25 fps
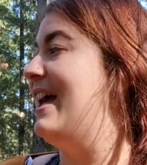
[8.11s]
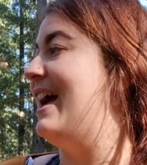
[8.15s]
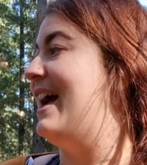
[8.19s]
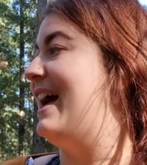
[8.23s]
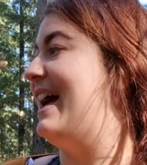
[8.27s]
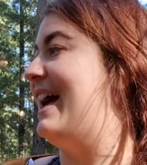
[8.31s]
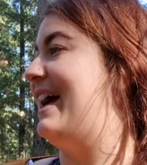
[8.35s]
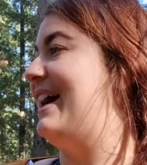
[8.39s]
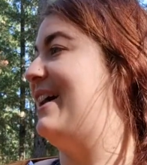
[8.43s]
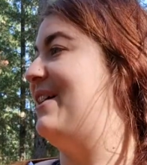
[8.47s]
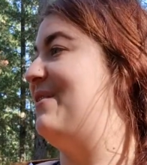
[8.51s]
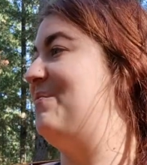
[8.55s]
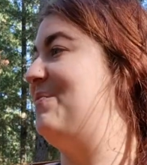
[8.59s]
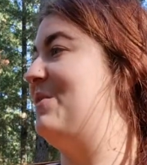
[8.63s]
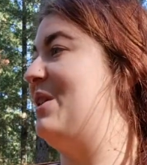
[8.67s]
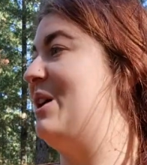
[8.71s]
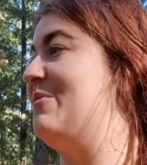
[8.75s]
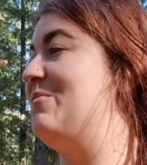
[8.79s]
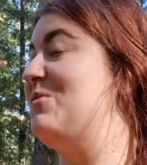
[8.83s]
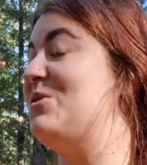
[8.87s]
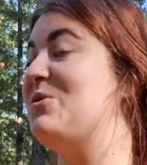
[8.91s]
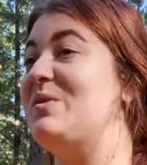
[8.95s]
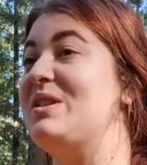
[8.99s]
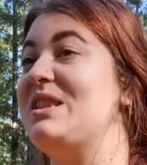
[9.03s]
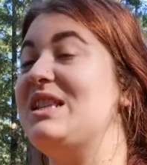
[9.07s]

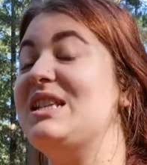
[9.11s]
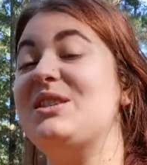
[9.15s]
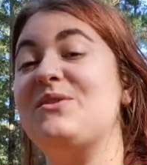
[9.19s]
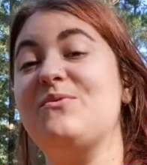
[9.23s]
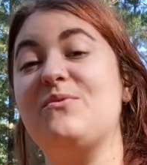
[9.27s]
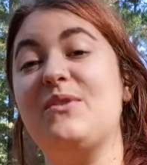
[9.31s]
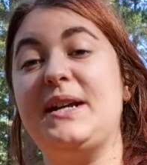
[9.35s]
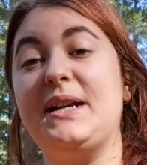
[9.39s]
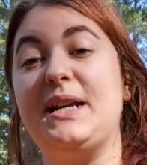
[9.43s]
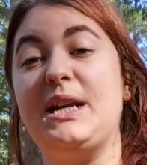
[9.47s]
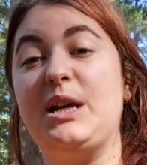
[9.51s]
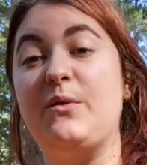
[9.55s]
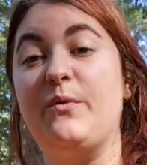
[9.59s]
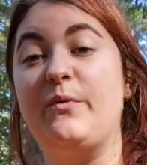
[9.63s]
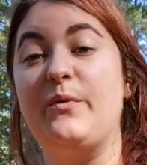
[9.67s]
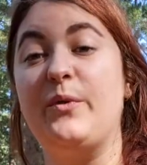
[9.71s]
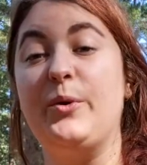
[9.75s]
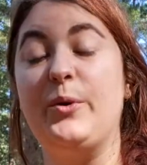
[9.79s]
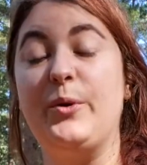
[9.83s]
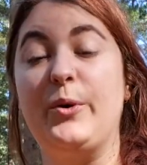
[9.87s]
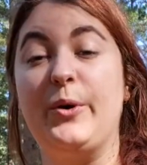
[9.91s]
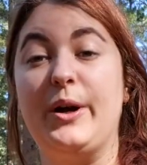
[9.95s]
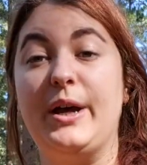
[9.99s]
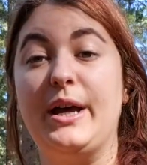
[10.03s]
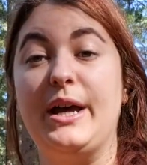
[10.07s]
I'm doing this reading
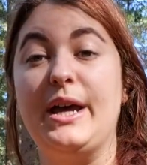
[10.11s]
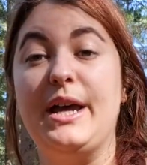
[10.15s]
for